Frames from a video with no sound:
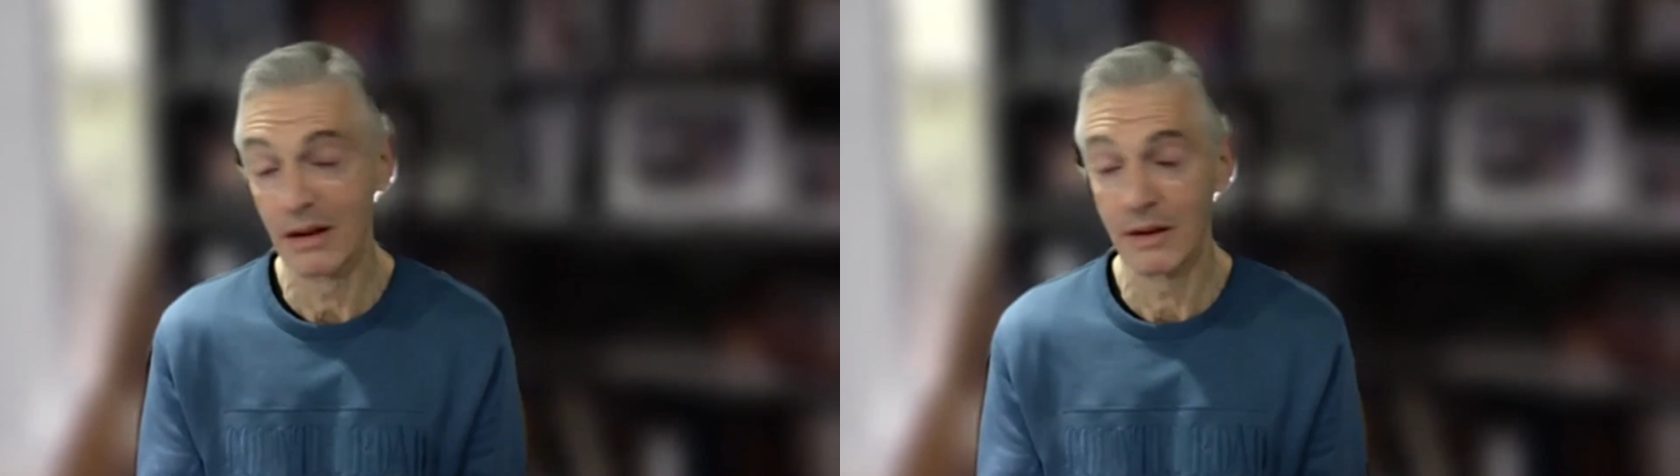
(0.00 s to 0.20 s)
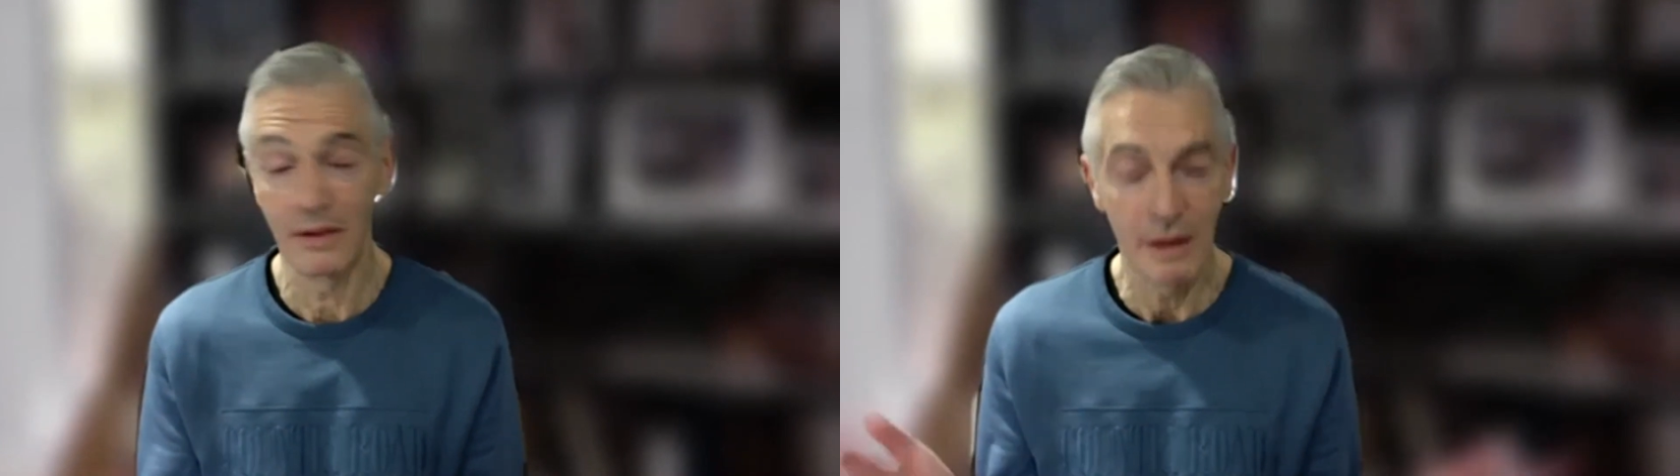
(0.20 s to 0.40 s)

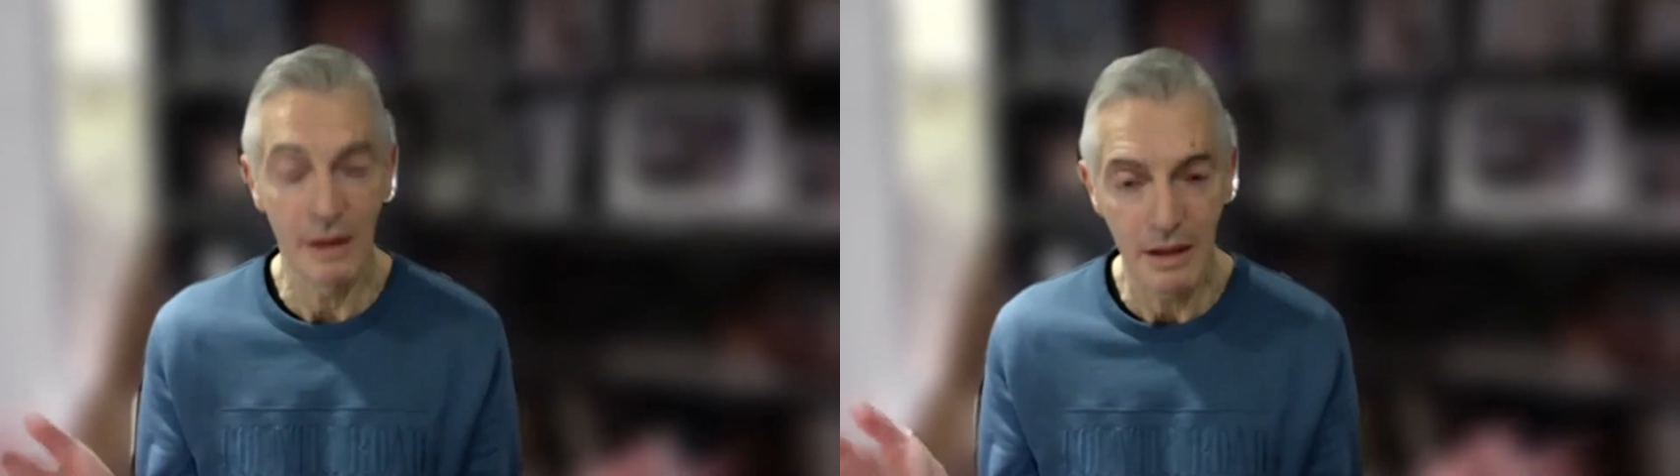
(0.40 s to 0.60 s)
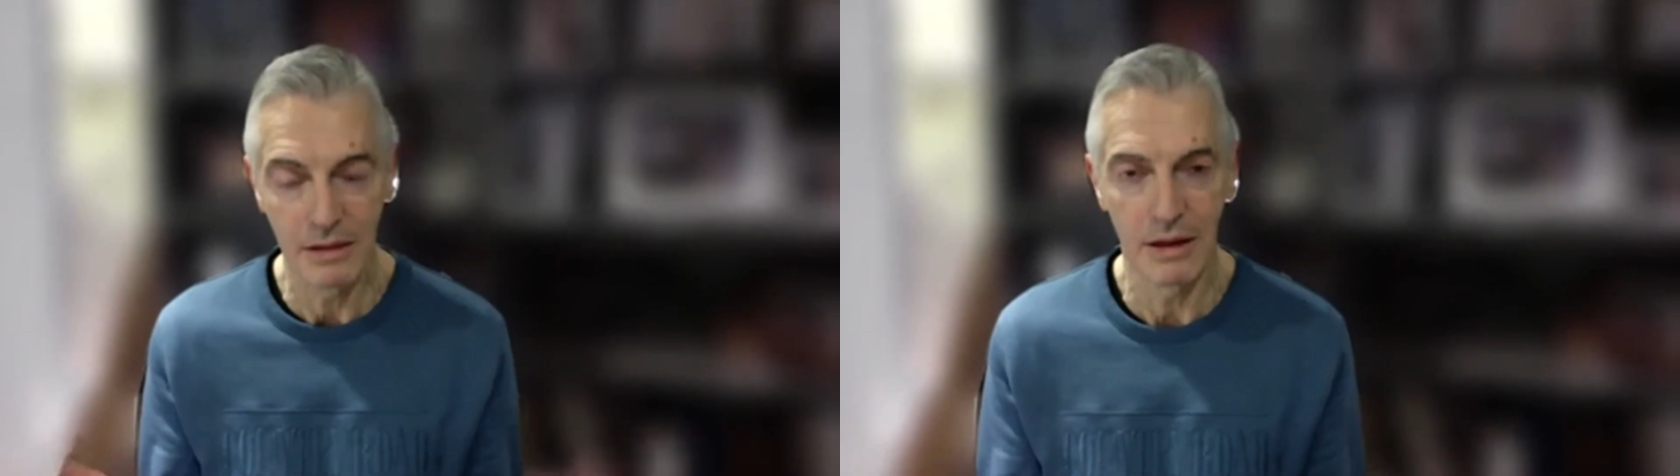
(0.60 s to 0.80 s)
I
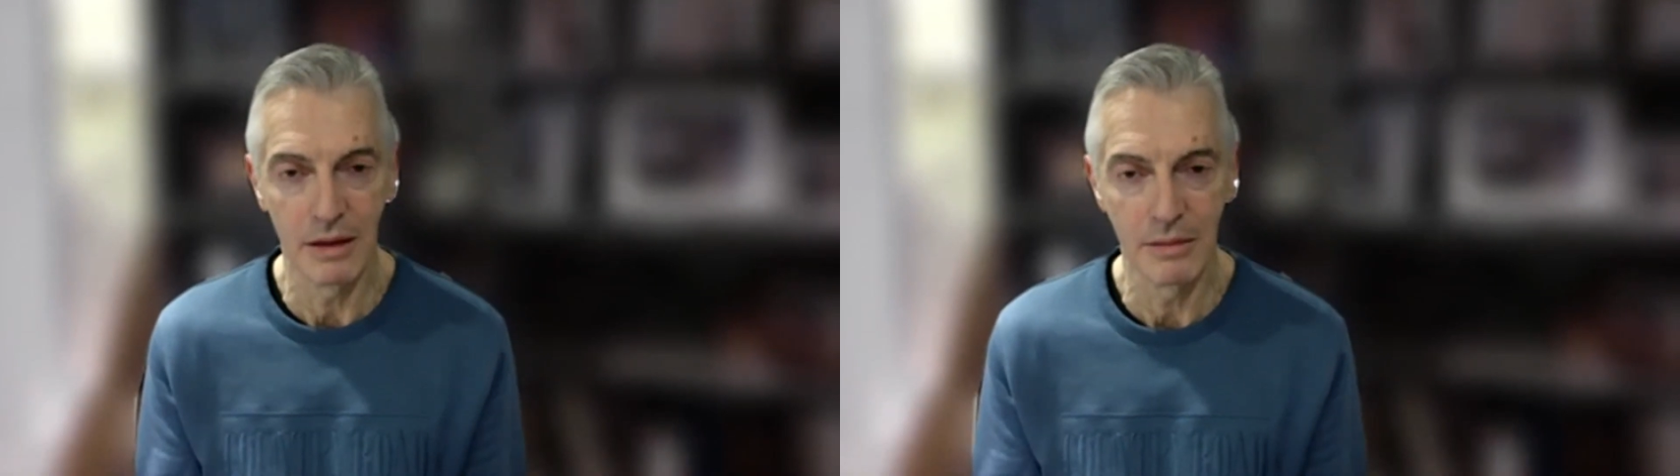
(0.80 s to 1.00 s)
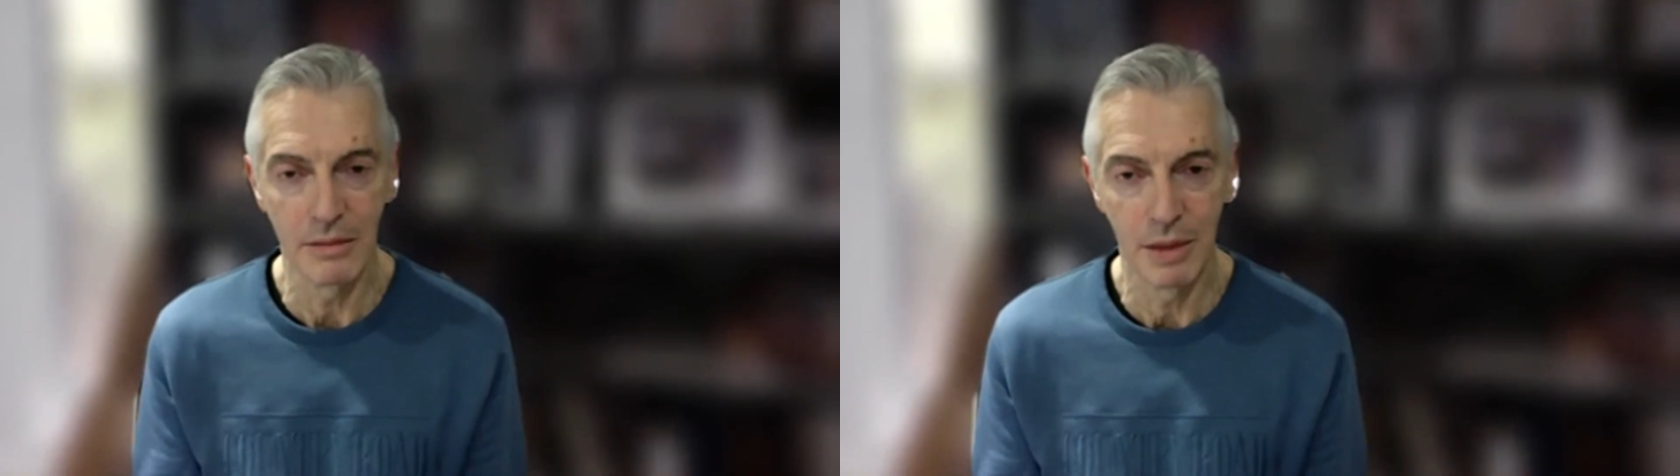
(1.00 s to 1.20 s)
think,
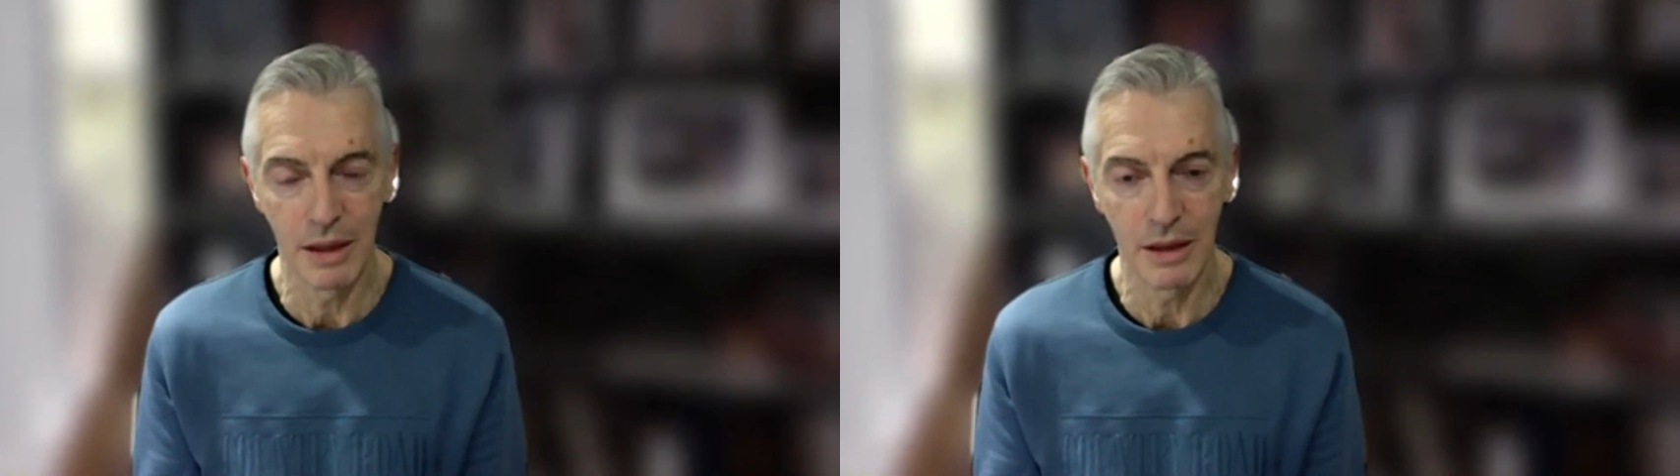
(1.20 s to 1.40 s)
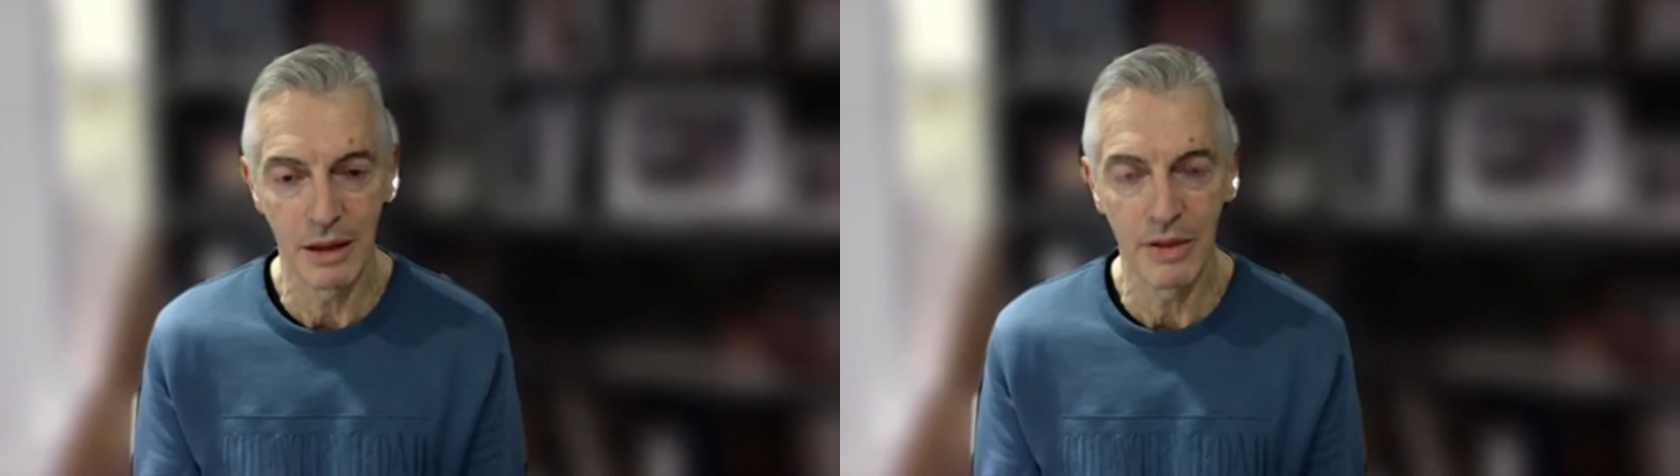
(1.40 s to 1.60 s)
a
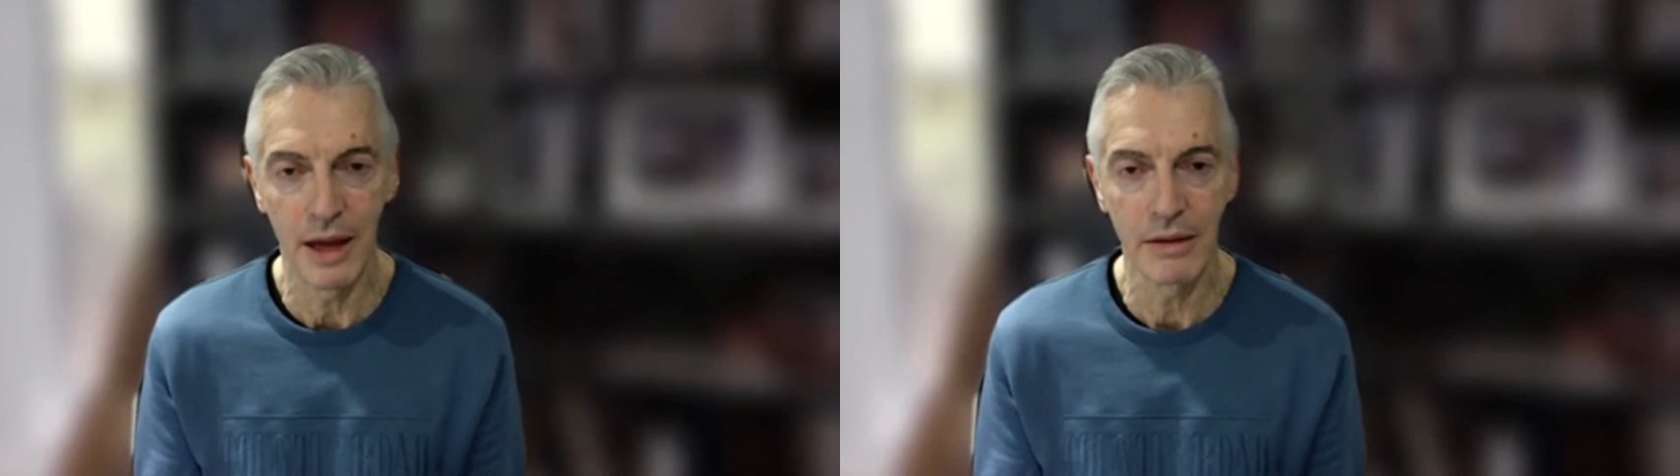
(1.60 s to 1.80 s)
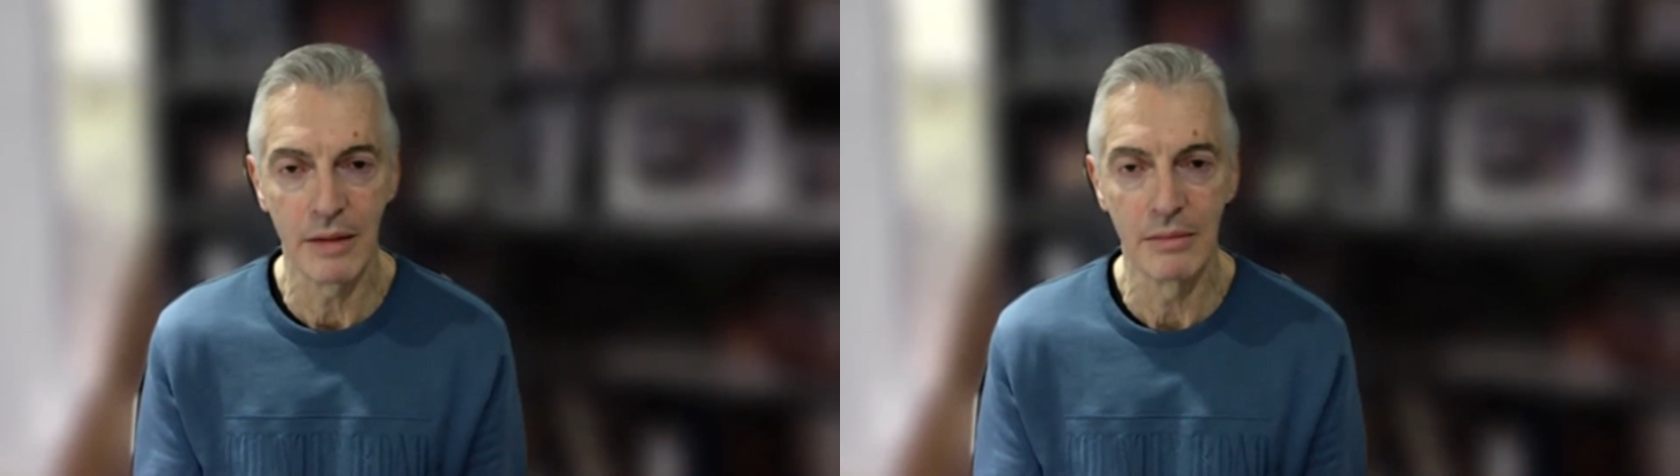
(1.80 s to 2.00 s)
better health
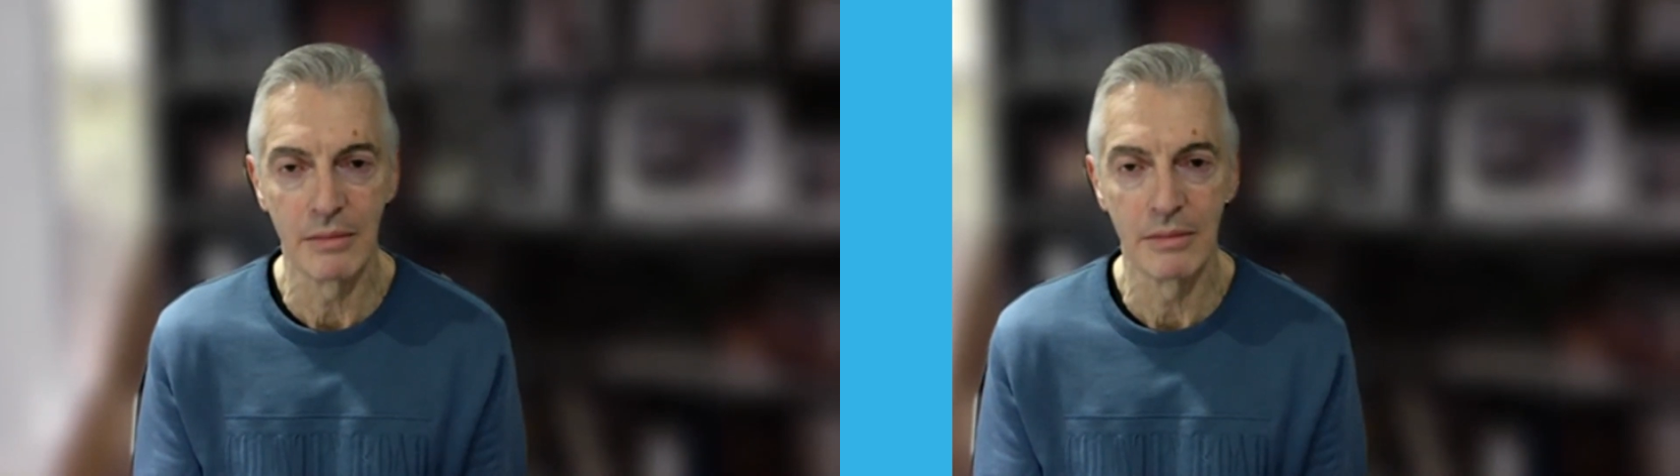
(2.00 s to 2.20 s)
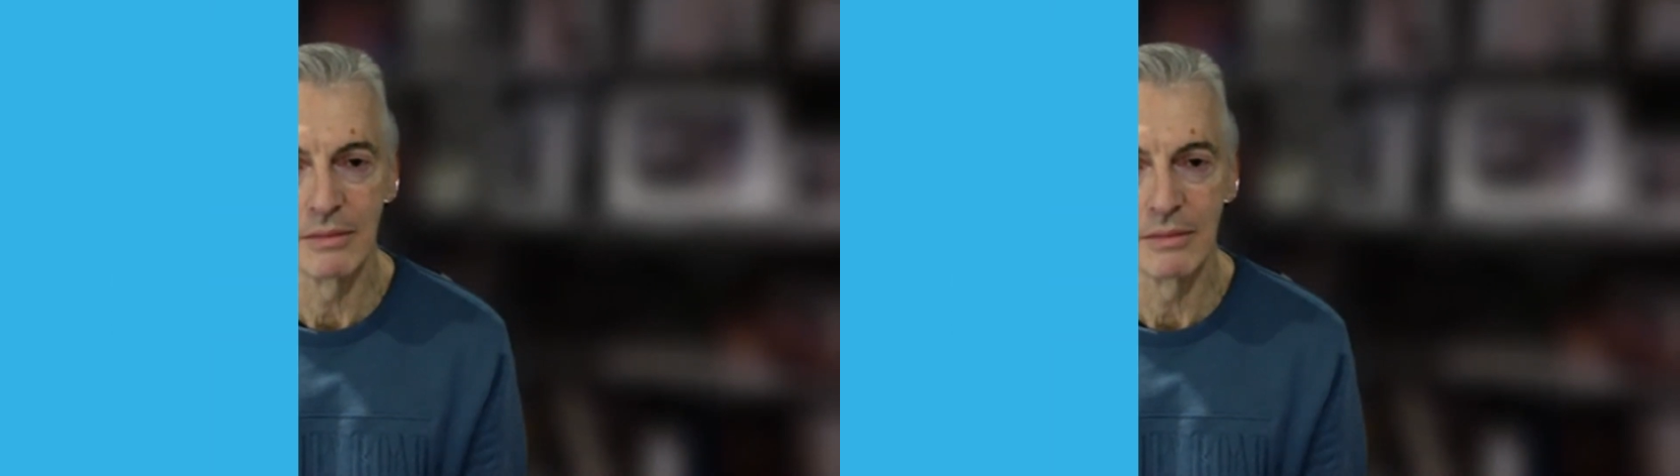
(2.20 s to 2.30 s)
outcome.